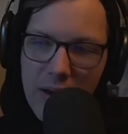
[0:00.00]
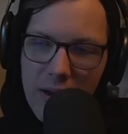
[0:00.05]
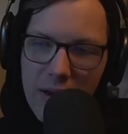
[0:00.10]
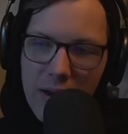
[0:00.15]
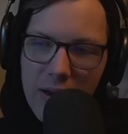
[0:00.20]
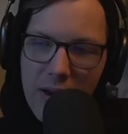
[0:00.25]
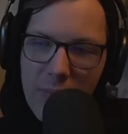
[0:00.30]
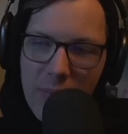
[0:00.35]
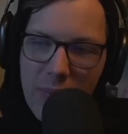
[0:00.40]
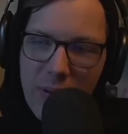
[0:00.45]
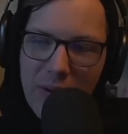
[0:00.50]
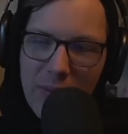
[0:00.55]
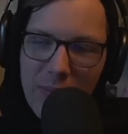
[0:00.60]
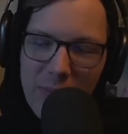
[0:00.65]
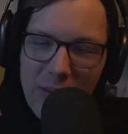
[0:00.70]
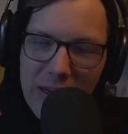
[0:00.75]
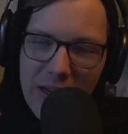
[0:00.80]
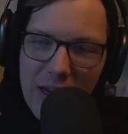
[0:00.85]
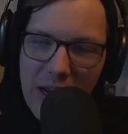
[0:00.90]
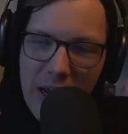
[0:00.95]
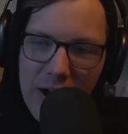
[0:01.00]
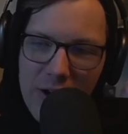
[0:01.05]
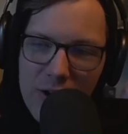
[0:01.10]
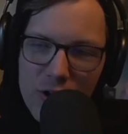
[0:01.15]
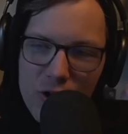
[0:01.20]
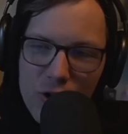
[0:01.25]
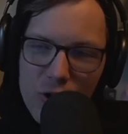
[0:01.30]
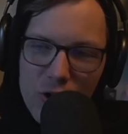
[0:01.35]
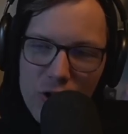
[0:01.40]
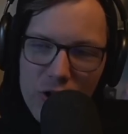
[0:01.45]
A big Air
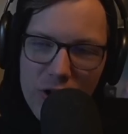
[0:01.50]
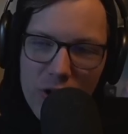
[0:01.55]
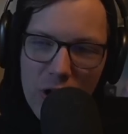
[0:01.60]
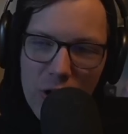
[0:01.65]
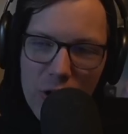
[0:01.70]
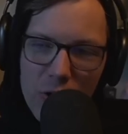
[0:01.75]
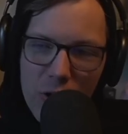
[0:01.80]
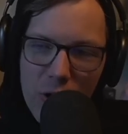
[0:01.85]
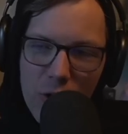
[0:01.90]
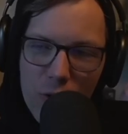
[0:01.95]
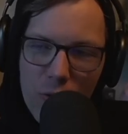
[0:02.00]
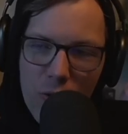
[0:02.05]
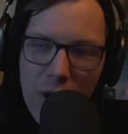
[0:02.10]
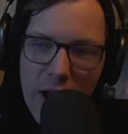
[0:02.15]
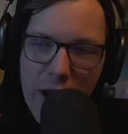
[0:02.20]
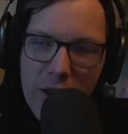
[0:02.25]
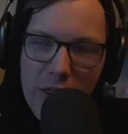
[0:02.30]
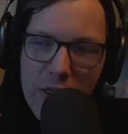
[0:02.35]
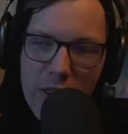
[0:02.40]
Jordan logo right on the